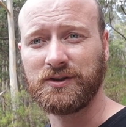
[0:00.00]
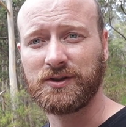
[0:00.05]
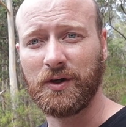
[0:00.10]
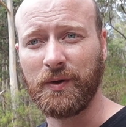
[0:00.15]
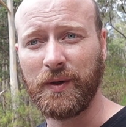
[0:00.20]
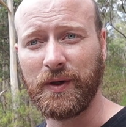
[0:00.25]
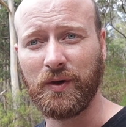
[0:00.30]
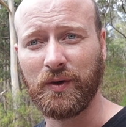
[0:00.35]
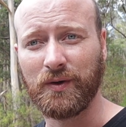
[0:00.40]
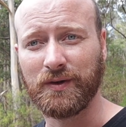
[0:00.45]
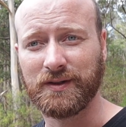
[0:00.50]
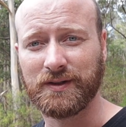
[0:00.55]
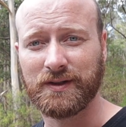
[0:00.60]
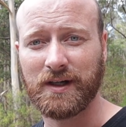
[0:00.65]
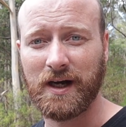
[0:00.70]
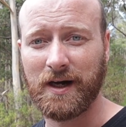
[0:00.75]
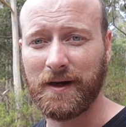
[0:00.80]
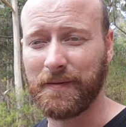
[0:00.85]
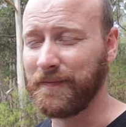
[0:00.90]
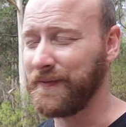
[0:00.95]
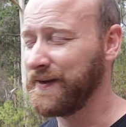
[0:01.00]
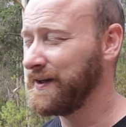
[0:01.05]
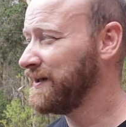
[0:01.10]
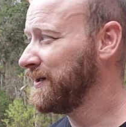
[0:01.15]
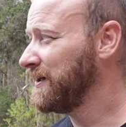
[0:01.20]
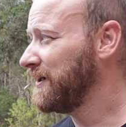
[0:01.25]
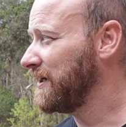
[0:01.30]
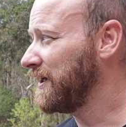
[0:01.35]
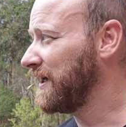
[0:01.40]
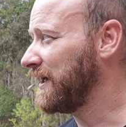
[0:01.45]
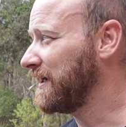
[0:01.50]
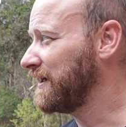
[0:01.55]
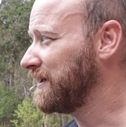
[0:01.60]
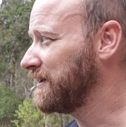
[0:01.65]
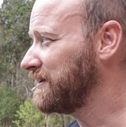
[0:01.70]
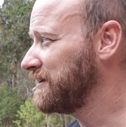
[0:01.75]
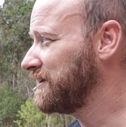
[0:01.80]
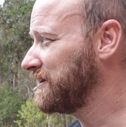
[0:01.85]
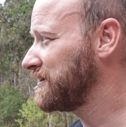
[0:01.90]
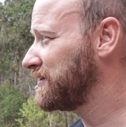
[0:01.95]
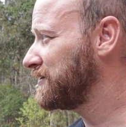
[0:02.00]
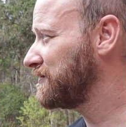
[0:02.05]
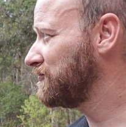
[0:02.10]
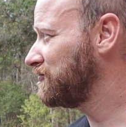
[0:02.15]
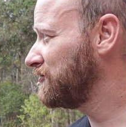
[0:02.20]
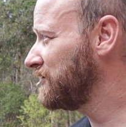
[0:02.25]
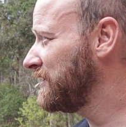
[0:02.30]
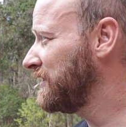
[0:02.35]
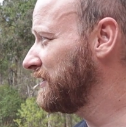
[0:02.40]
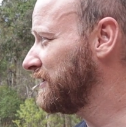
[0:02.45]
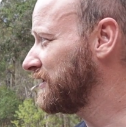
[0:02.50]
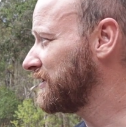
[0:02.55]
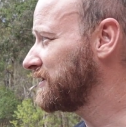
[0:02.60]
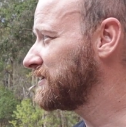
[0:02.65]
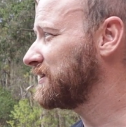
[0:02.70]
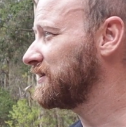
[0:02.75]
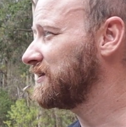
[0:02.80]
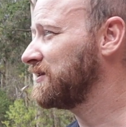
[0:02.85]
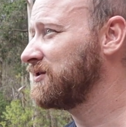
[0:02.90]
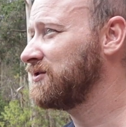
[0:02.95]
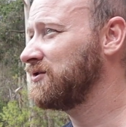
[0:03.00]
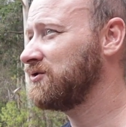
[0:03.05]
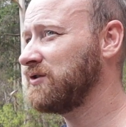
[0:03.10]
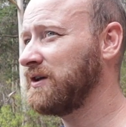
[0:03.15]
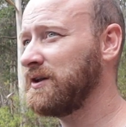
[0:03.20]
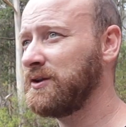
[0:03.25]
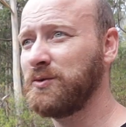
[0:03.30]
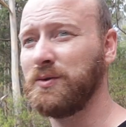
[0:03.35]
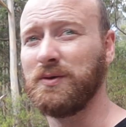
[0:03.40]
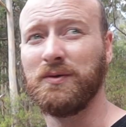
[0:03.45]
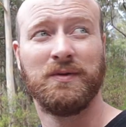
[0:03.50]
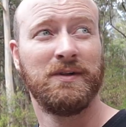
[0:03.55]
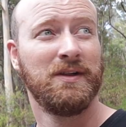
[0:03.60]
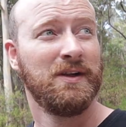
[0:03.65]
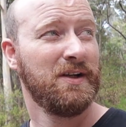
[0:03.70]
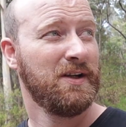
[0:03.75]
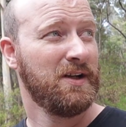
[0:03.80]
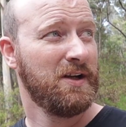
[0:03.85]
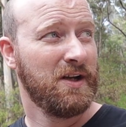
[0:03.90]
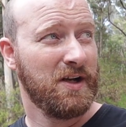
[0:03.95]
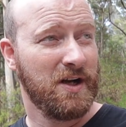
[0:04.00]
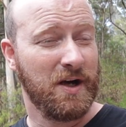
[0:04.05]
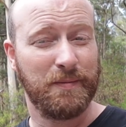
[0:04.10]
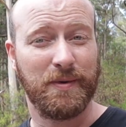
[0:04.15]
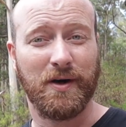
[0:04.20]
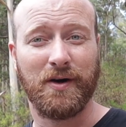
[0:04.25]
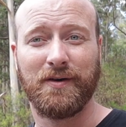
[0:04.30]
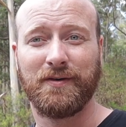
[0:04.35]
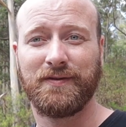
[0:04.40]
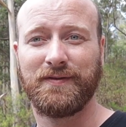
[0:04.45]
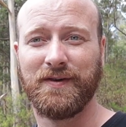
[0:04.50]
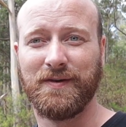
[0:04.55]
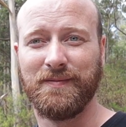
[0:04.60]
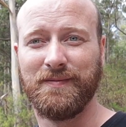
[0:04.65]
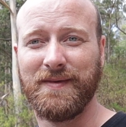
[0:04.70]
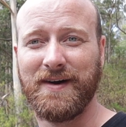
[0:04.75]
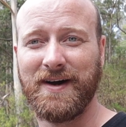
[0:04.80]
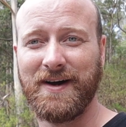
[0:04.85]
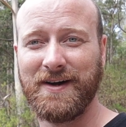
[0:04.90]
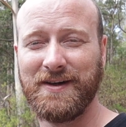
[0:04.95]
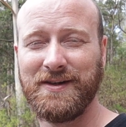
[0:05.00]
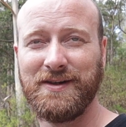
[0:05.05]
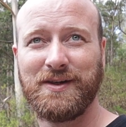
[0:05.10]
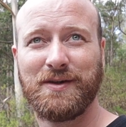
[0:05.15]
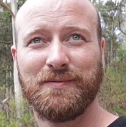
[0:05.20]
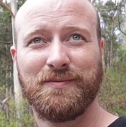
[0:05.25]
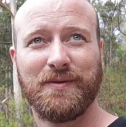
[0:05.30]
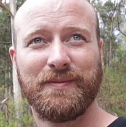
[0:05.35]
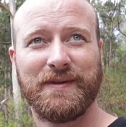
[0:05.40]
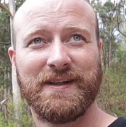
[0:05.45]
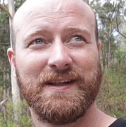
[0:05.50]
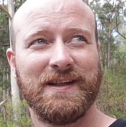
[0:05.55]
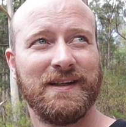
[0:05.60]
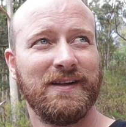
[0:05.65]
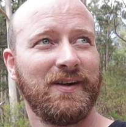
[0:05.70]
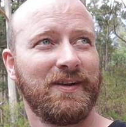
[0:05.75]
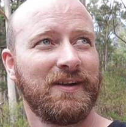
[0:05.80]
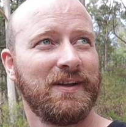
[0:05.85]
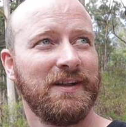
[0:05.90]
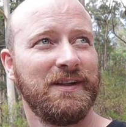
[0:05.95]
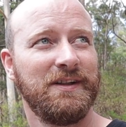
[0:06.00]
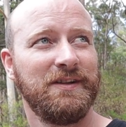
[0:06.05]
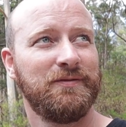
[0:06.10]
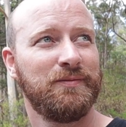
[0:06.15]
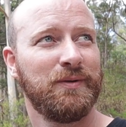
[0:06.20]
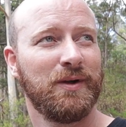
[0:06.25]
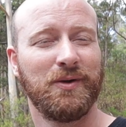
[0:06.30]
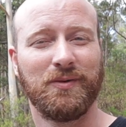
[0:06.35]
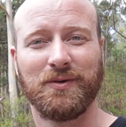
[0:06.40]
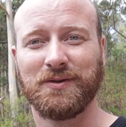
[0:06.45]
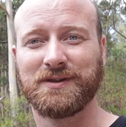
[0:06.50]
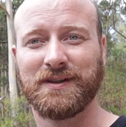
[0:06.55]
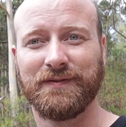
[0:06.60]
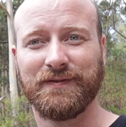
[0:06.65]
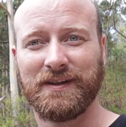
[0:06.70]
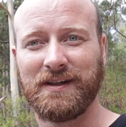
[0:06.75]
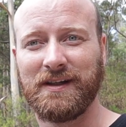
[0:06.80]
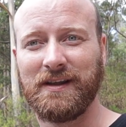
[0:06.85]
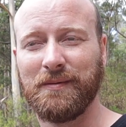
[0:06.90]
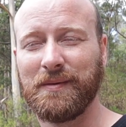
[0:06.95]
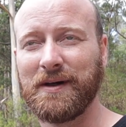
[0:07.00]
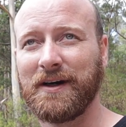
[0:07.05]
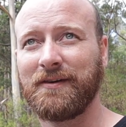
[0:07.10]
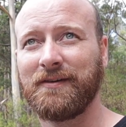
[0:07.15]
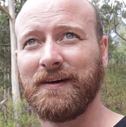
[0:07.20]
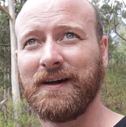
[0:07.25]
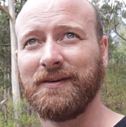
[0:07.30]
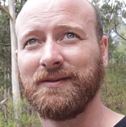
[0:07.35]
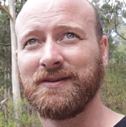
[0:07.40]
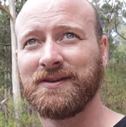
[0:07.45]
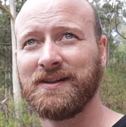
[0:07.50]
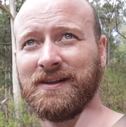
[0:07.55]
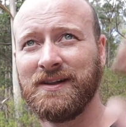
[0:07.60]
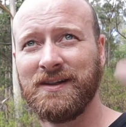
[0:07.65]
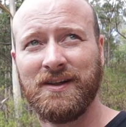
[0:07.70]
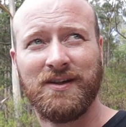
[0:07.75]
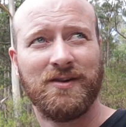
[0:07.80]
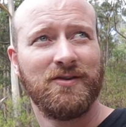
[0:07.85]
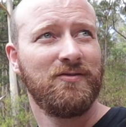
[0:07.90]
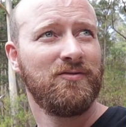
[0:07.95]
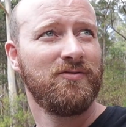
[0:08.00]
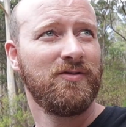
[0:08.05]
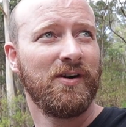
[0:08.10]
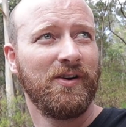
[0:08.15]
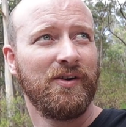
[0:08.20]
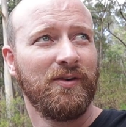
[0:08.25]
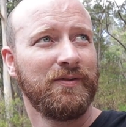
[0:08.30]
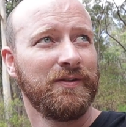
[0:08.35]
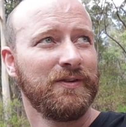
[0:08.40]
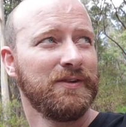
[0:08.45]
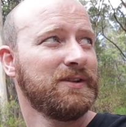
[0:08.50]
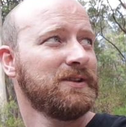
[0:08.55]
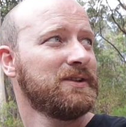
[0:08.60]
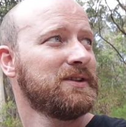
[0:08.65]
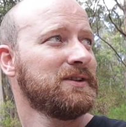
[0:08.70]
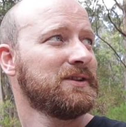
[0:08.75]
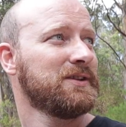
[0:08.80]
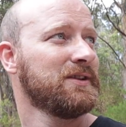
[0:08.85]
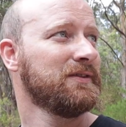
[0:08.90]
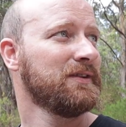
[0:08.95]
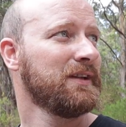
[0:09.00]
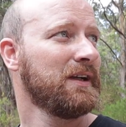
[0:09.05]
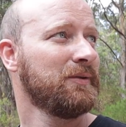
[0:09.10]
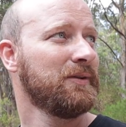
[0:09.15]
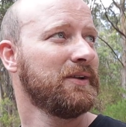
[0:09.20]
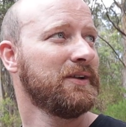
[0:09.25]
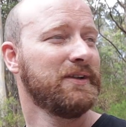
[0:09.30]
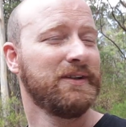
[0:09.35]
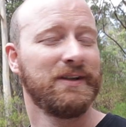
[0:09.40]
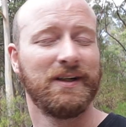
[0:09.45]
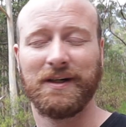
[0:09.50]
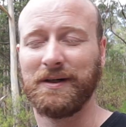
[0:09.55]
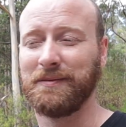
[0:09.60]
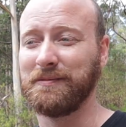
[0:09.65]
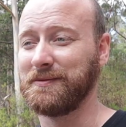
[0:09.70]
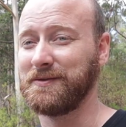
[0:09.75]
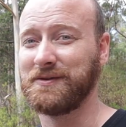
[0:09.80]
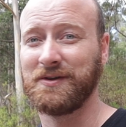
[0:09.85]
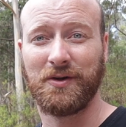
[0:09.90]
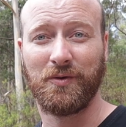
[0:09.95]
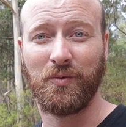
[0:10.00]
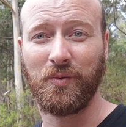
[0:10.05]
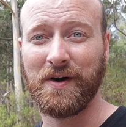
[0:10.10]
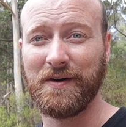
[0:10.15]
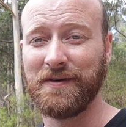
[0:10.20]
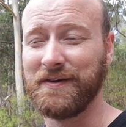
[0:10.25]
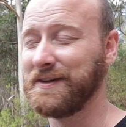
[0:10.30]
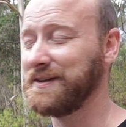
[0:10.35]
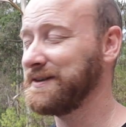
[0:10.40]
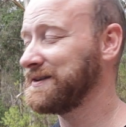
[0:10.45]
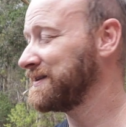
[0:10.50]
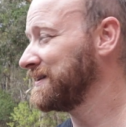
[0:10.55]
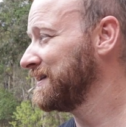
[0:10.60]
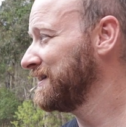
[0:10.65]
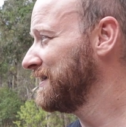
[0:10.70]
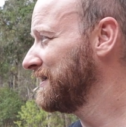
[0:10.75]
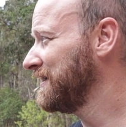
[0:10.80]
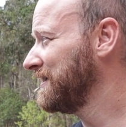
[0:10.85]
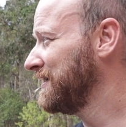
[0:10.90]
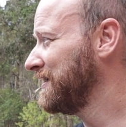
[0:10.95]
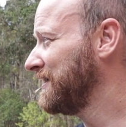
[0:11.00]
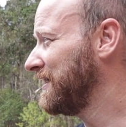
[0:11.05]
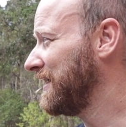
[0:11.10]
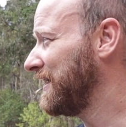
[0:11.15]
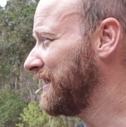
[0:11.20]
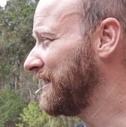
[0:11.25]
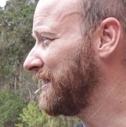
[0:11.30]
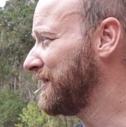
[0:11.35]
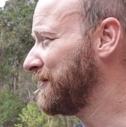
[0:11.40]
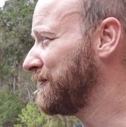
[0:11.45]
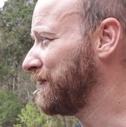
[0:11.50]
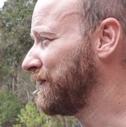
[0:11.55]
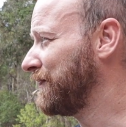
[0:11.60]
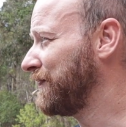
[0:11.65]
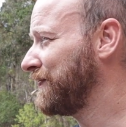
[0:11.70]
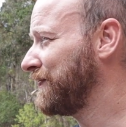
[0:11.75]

going on, and it's just really nice and tranquil, apart from you could probably hear like a leaf blower or something in the background right off in the distance over that way. Don't know where it is, but